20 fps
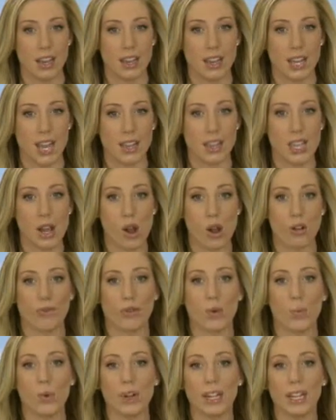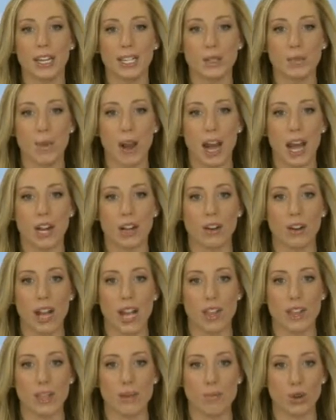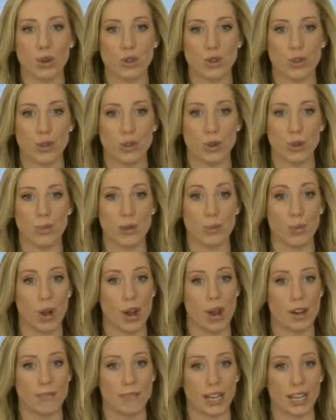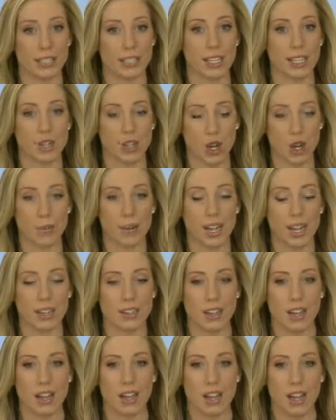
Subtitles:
then the offer will expire and the merger agreement will automatically terminate,